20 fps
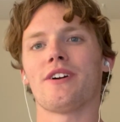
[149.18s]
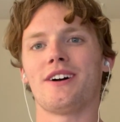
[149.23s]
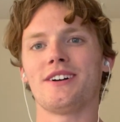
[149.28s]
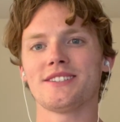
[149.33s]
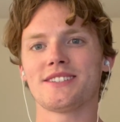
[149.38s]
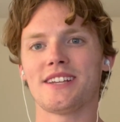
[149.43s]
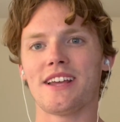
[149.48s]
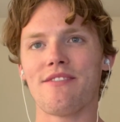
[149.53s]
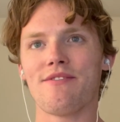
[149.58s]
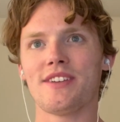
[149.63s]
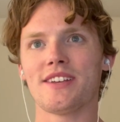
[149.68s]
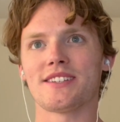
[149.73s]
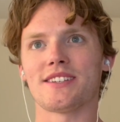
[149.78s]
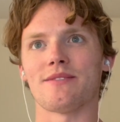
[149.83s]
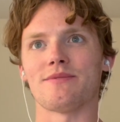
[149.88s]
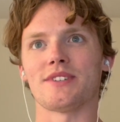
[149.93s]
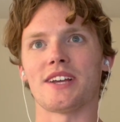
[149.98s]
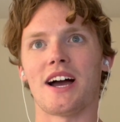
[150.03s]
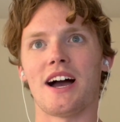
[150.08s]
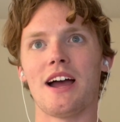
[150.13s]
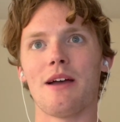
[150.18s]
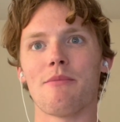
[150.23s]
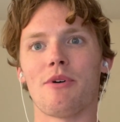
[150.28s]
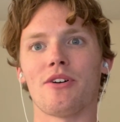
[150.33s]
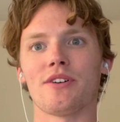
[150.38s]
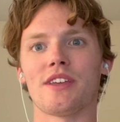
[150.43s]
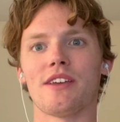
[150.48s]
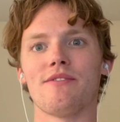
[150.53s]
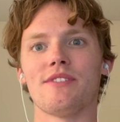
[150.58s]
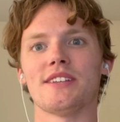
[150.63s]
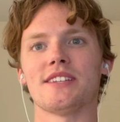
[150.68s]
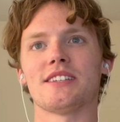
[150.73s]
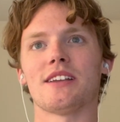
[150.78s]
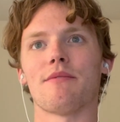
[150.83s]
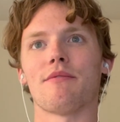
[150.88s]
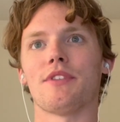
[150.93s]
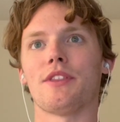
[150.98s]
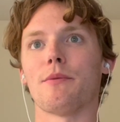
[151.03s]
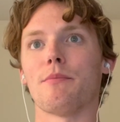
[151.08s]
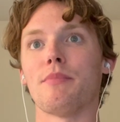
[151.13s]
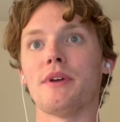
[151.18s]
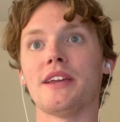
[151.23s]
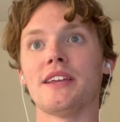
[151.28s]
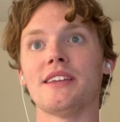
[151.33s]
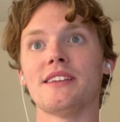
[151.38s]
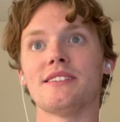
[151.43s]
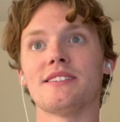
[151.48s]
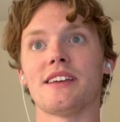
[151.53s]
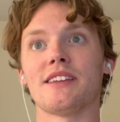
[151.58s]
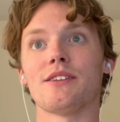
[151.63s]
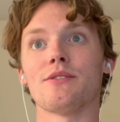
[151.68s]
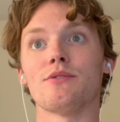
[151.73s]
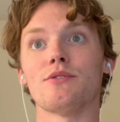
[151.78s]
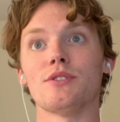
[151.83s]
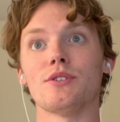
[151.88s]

I'll save you some time. I'll give you some of the biggies that you